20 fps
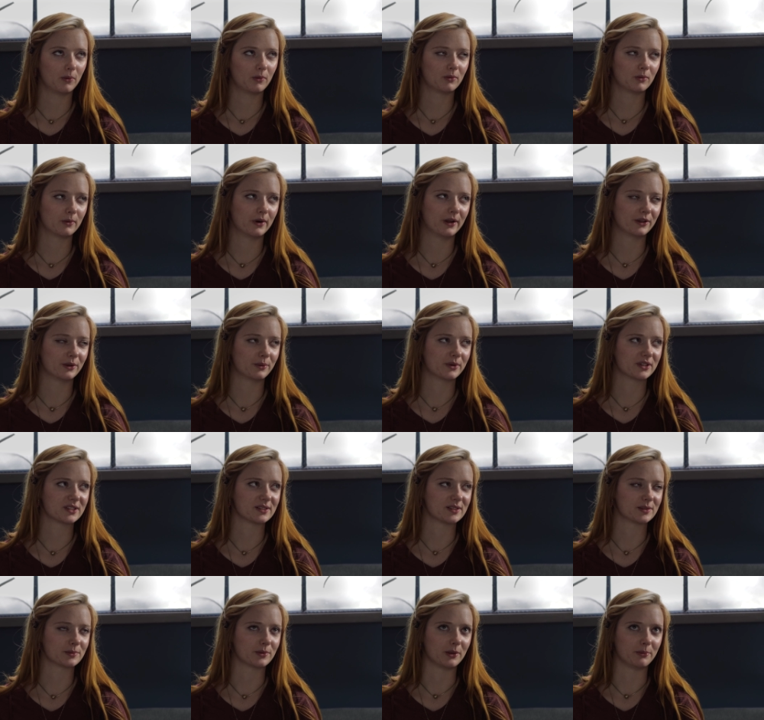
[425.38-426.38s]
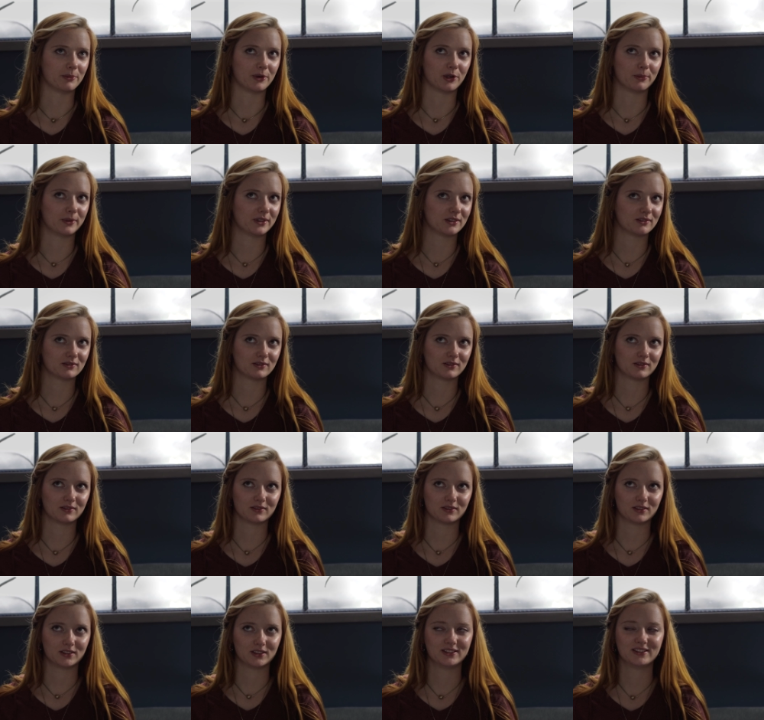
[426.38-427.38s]
Well, there was this one moment.
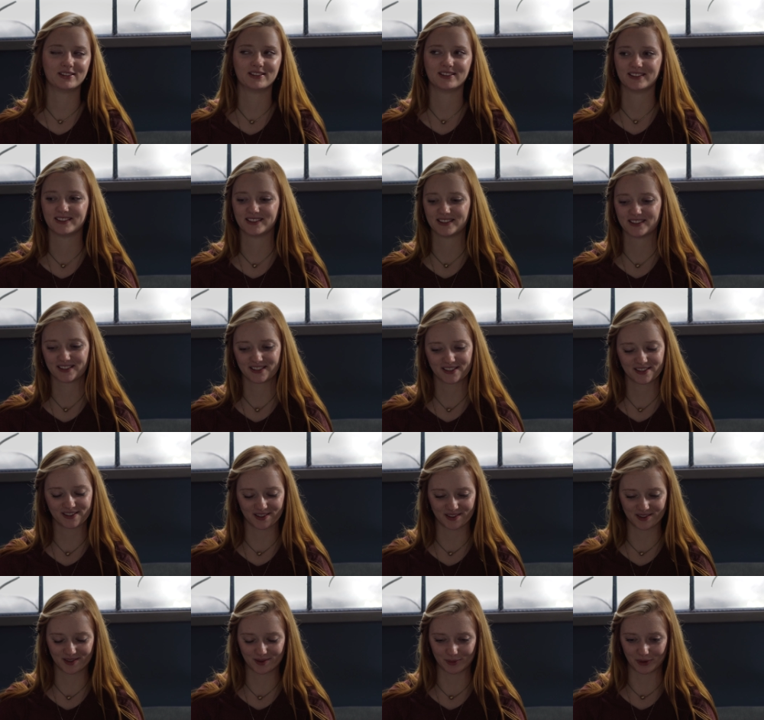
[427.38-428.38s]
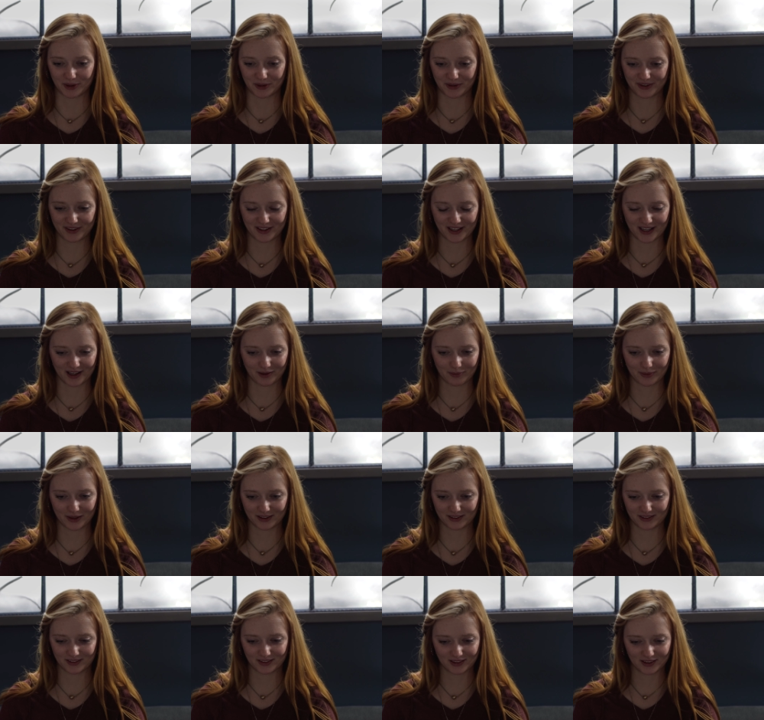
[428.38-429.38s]
Just a small thing, but
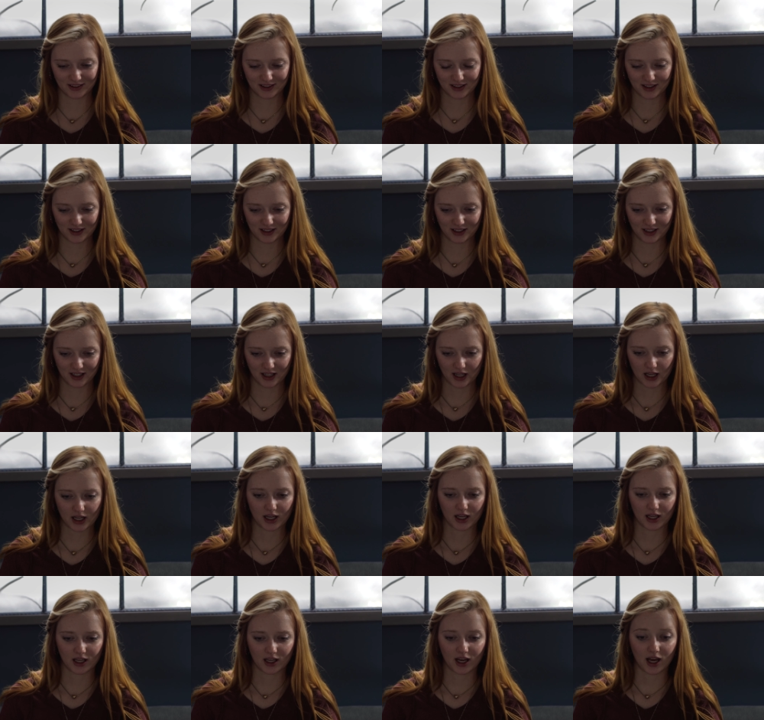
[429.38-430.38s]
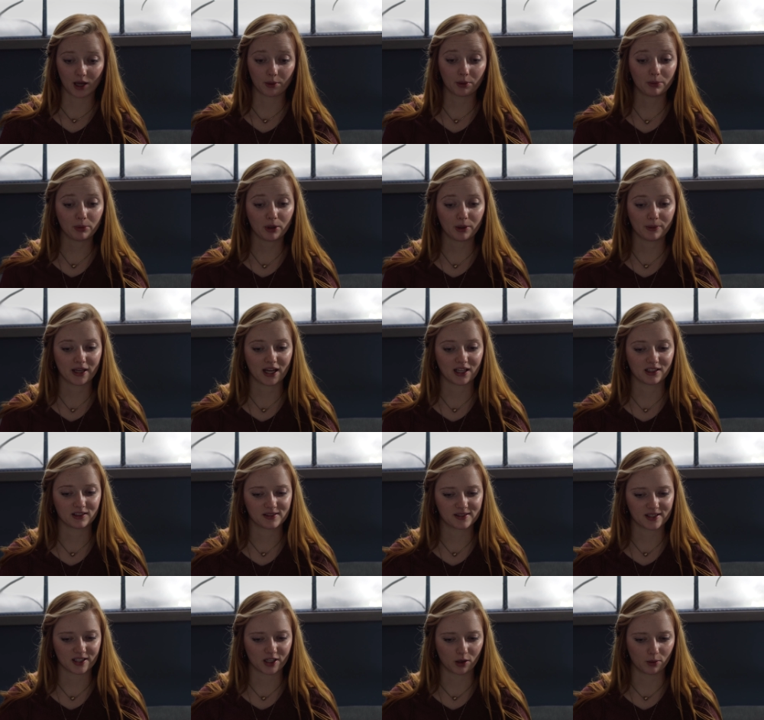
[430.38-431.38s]
at one point we hadn't
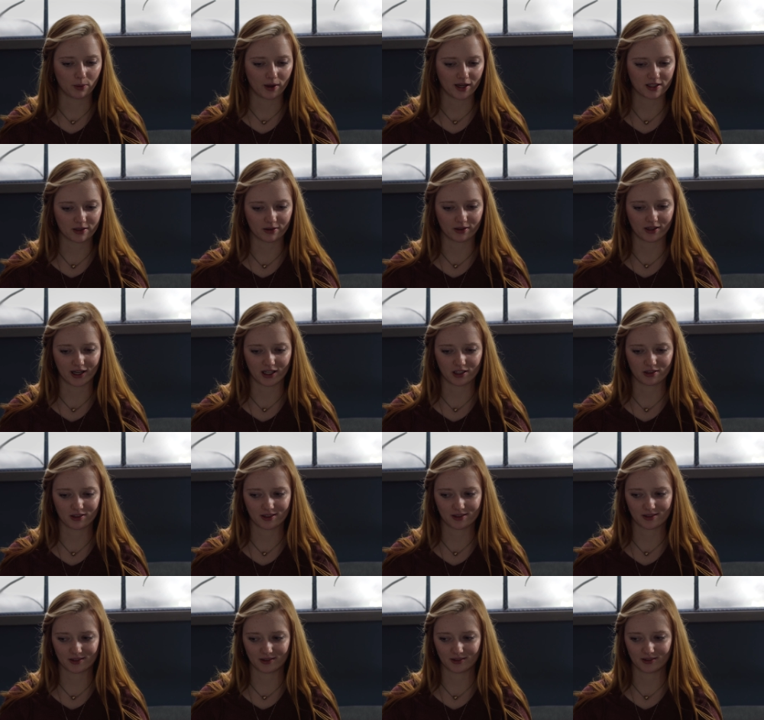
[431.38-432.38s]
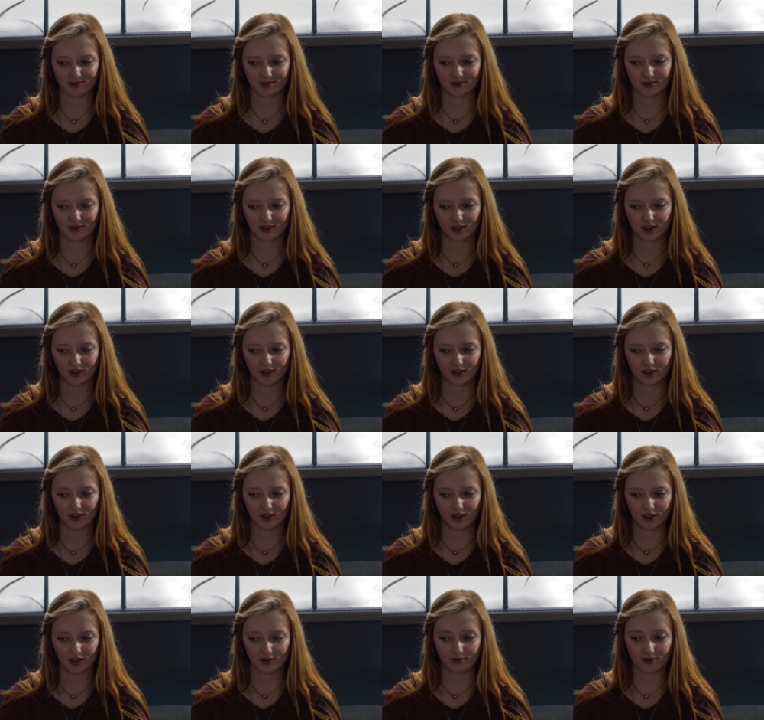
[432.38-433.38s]
seen our waiter in ages, and
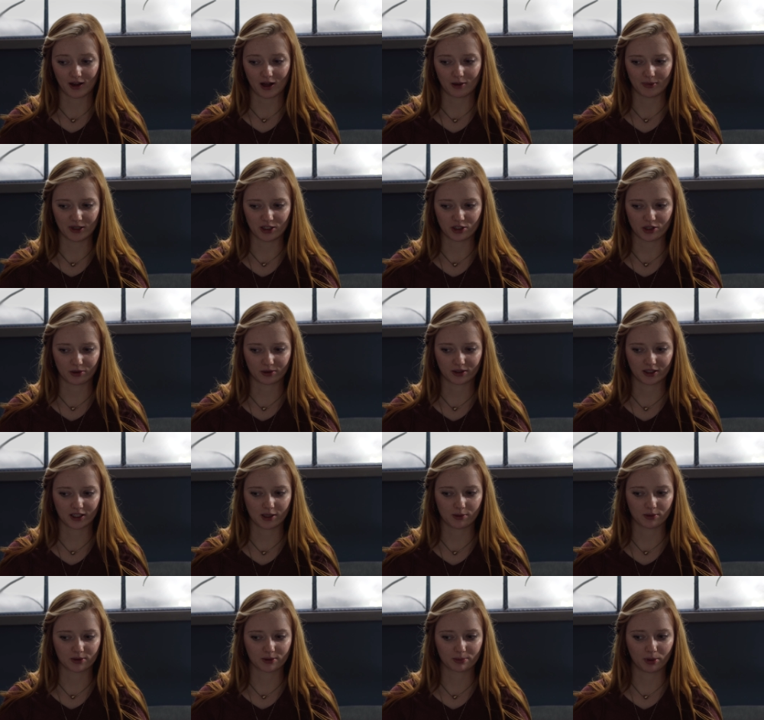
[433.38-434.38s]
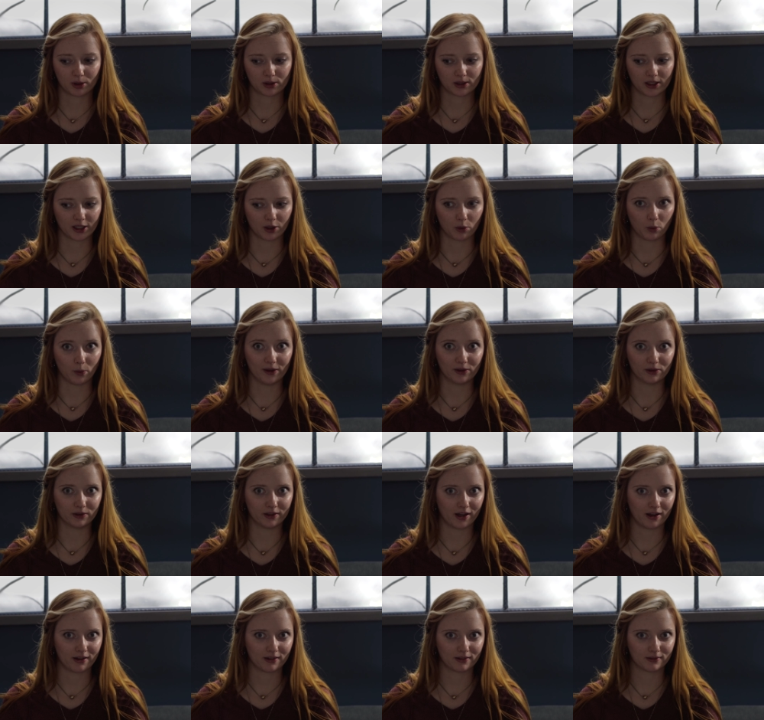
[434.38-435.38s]
Val made joke that he was pulling a
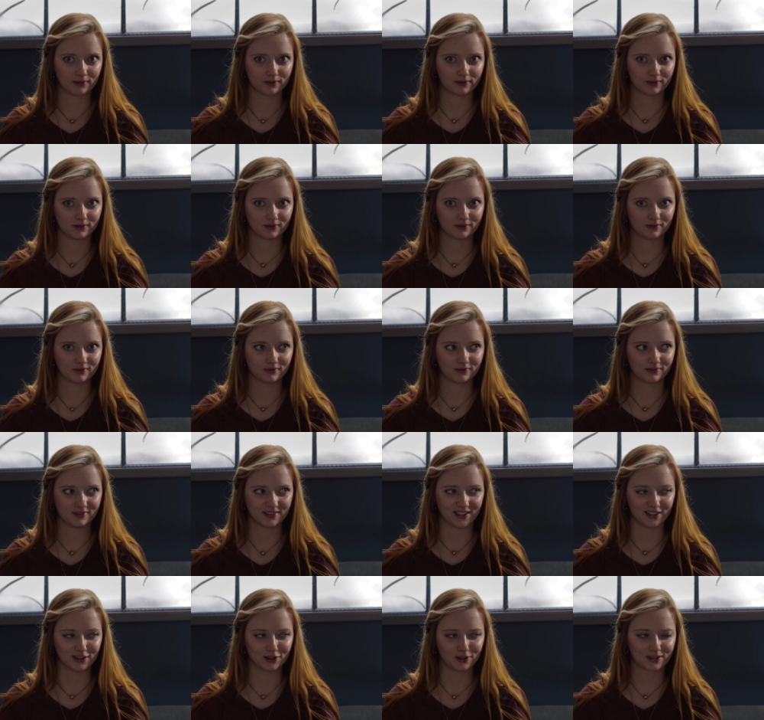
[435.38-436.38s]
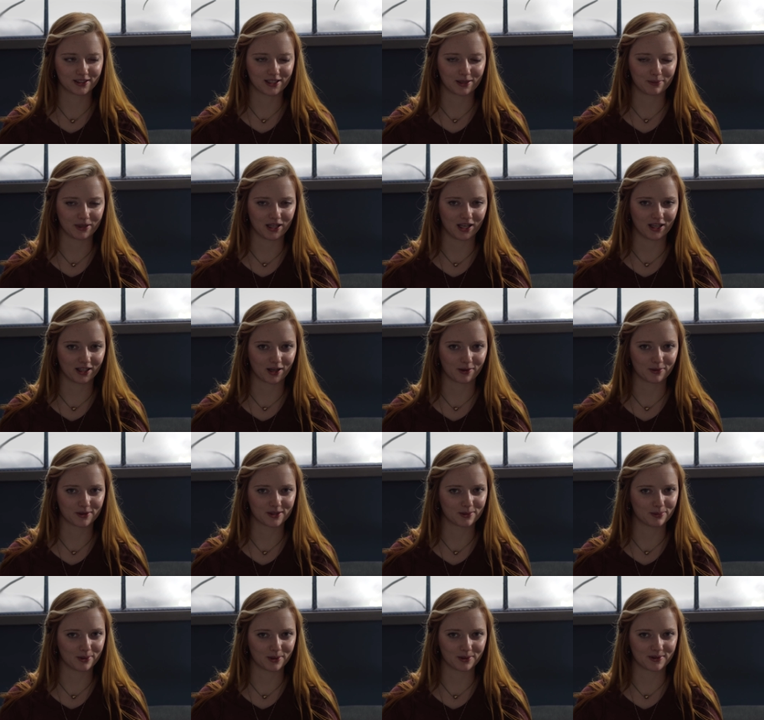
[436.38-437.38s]
Wilder, then looked at me like I was
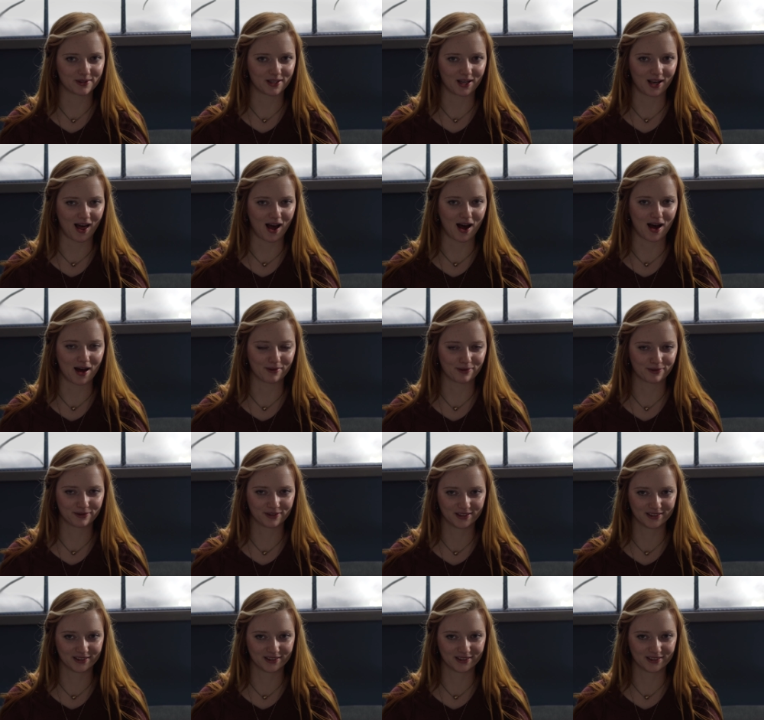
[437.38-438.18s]
supposed to laugh.